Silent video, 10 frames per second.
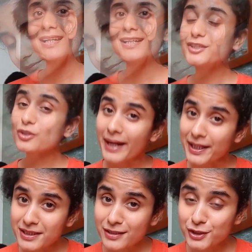So, my
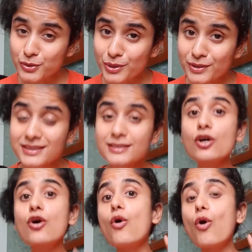dear students,
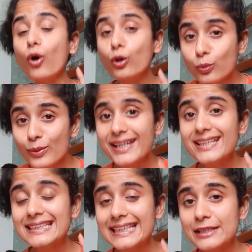
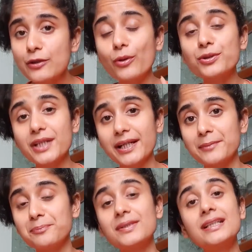always eat on time.